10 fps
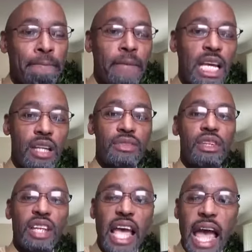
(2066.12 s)
as
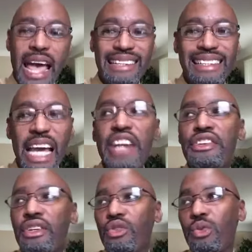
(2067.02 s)
as
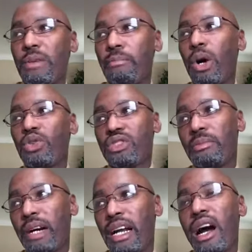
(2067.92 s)
nations, we boast
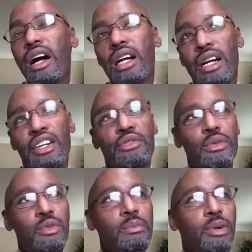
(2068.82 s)
about our
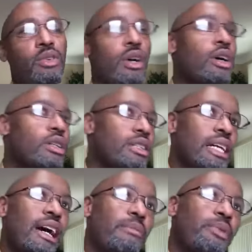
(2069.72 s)
countries. We boast, oh, look
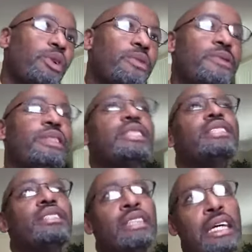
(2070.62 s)
how beautiful it
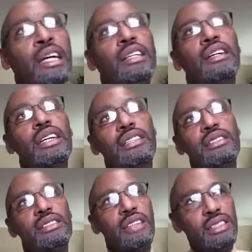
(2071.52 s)
is. Look at the
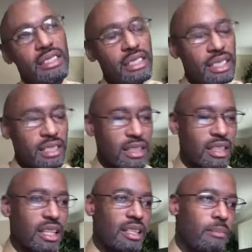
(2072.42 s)
sustenance.
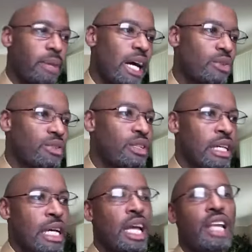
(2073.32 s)
Look at the bounty.
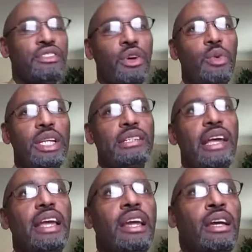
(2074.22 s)
And so we
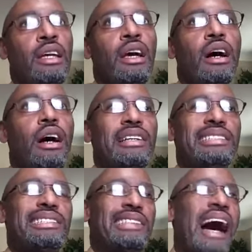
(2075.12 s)
take uh,
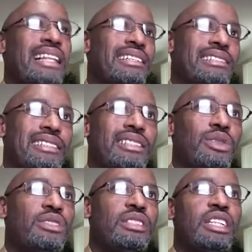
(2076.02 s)
solace in
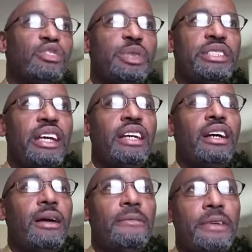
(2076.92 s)
those things. We take
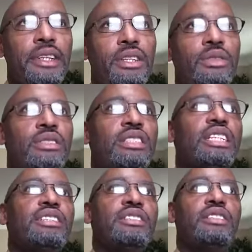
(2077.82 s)
comfort in those
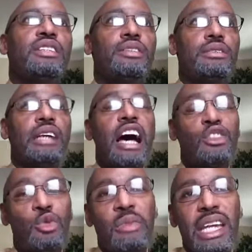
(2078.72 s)
things. And there are times
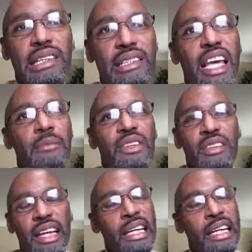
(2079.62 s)
we make statements like,